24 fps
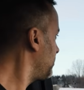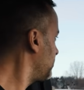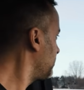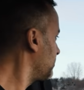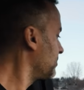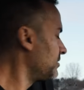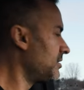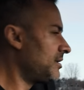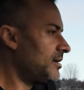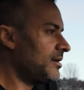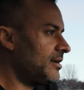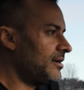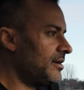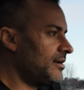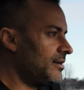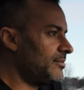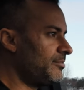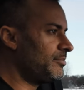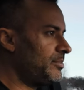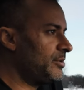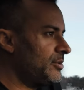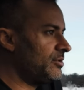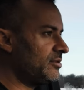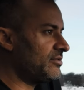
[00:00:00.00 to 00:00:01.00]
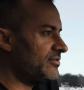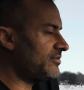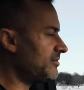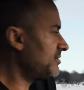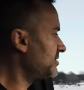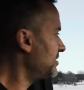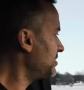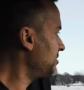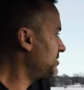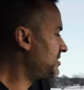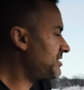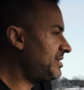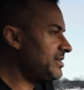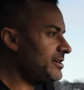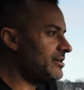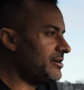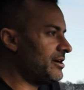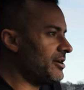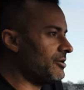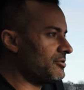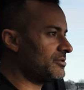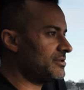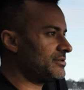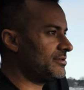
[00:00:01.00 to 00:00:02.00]
Oh, beautiful. There's
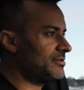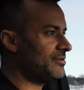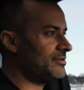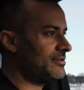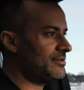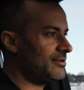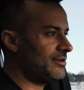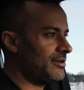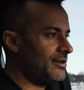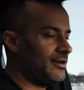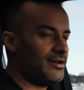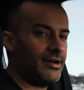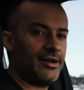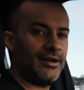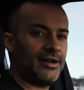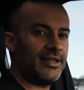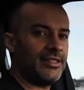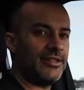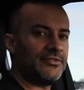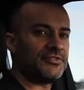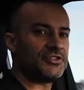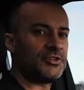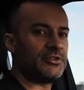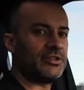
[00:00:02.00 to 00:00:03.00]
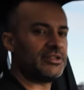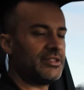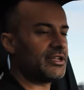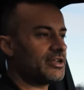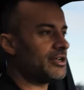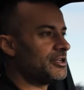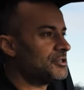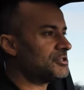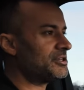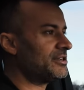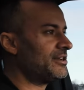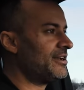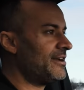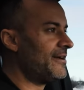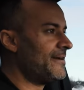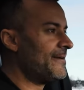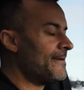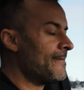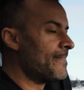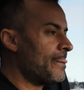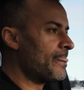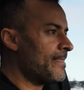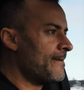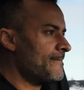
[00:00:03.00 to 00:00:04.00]
deer out. Oh, I love shooting in the country.
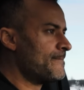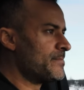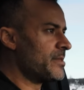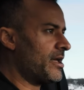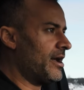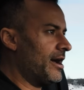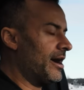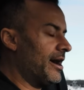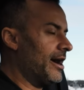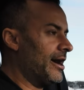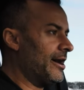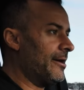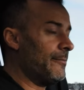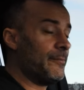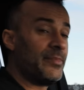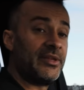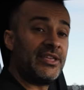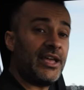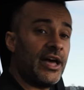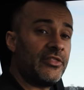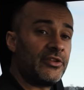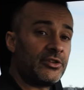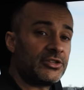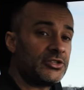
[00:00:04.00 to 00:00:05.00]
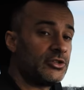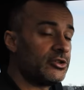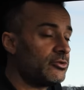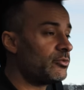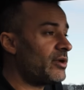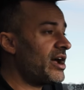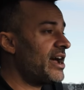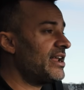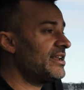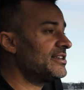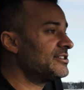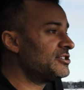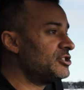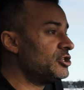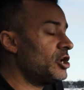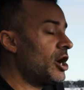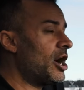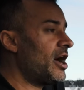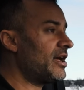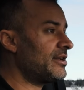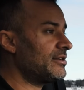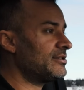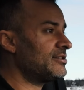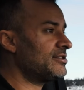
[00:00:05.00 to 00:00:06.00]
Um, but yeah, the, so the ride is
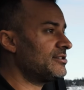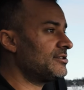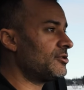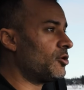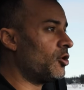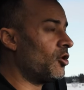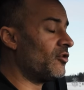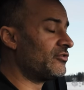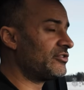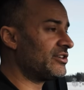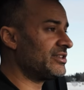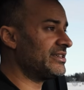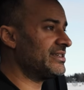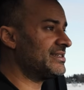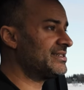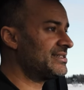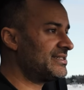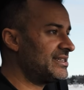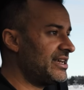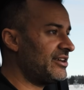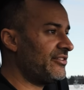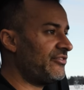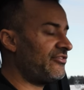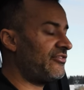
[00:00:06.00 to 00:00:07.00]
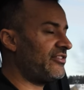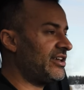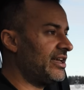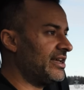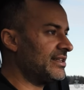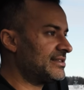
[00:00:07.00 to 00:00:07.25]
not overly stiff.